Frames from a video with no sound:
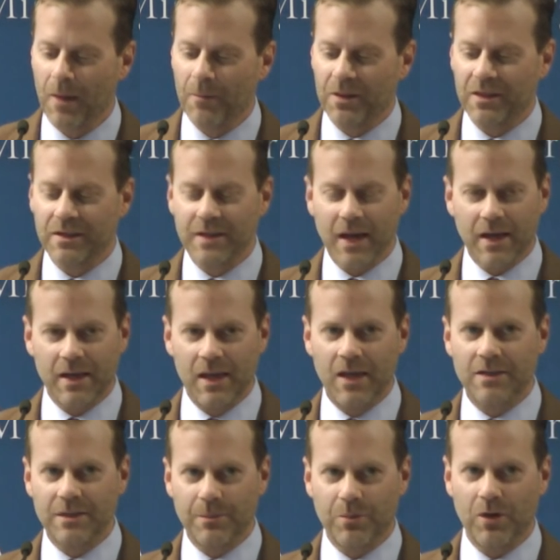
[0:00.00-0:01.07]
But the
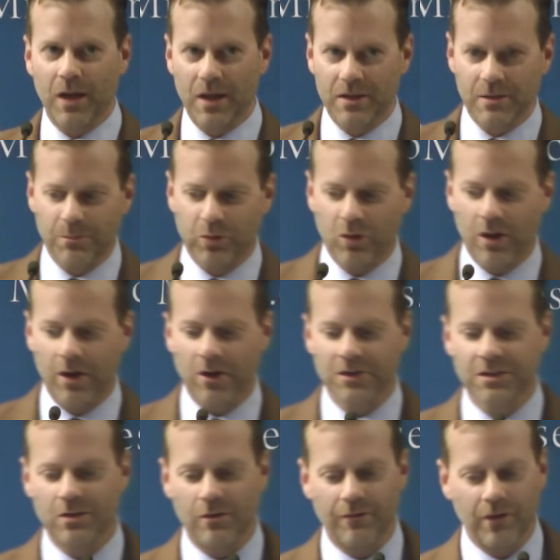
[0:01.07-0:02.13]
techniques that Bernays employed are
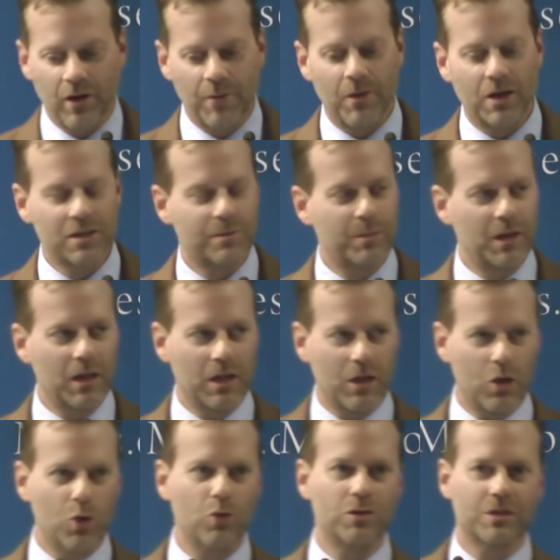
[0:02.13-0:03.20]
still very much being
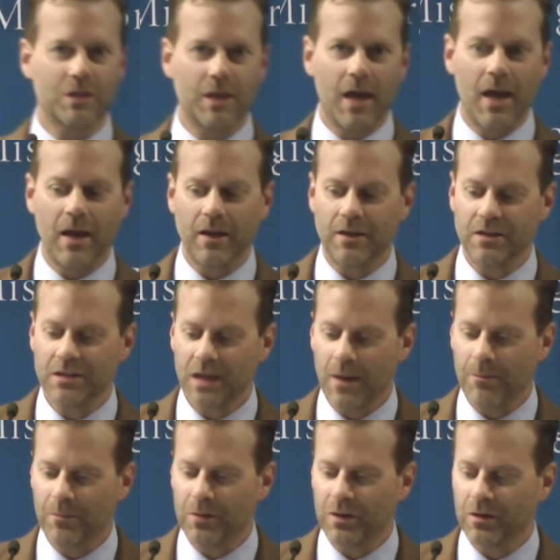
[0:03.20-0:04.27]
used today to
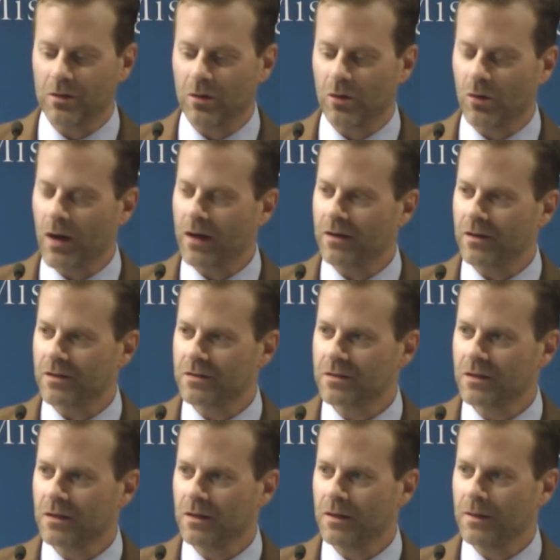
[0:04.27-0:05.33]
shape political correctness.
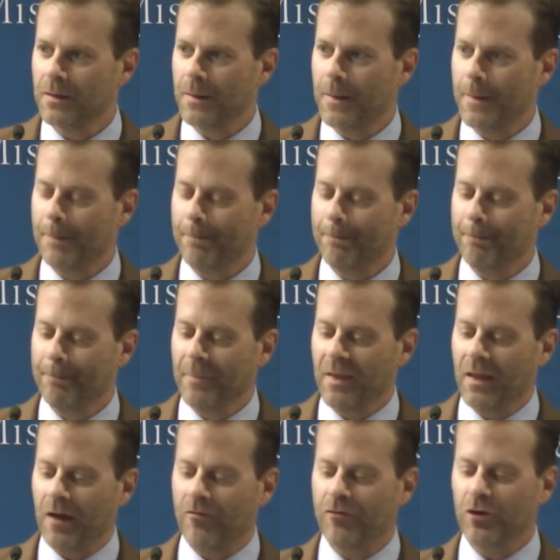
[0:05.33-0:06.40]

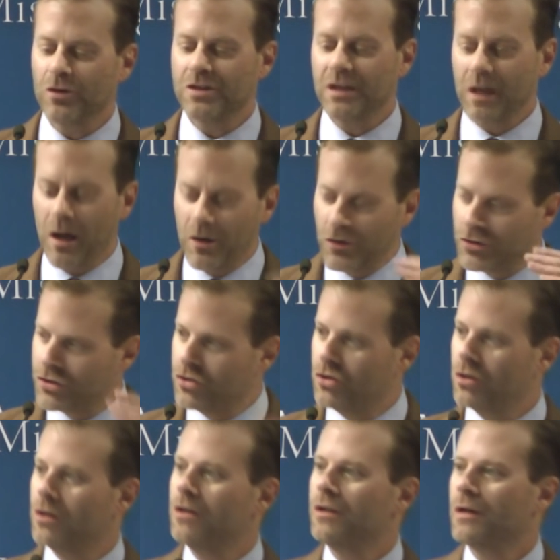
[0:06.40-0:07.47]
Now, first, he
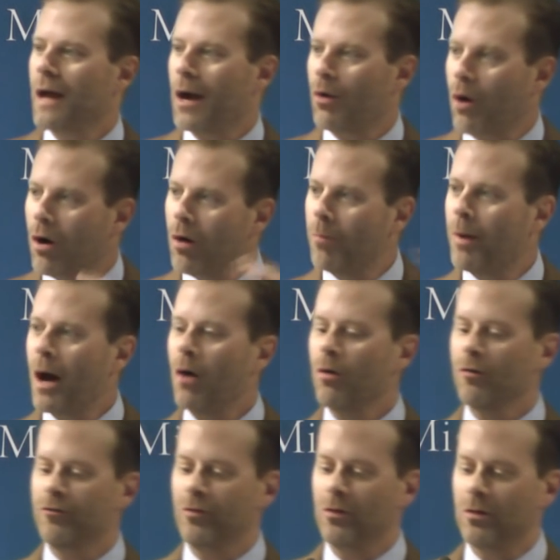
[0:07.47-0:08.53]
understood how all
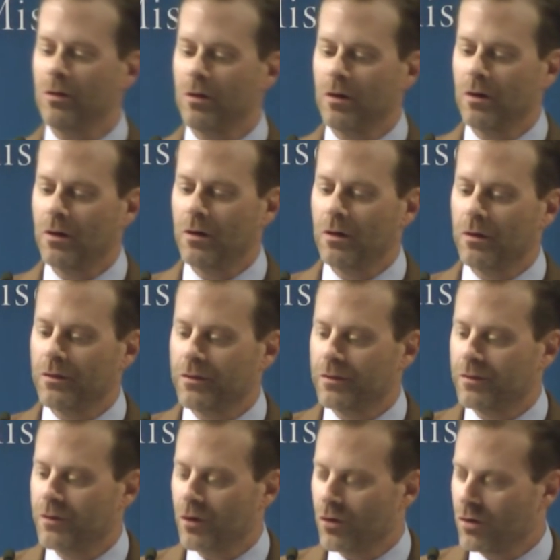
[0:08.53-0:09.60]
powerful
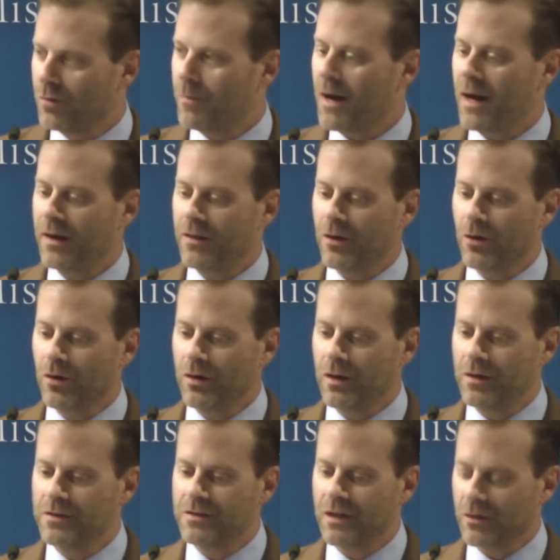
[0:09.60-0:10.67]
the herd mind and the herd
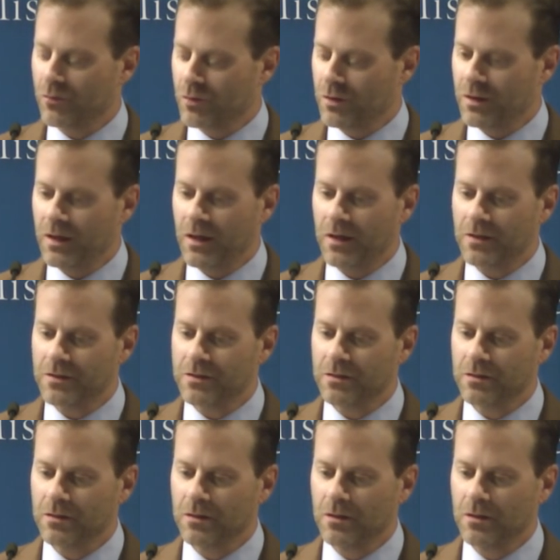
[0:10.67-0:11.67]
instinct really is.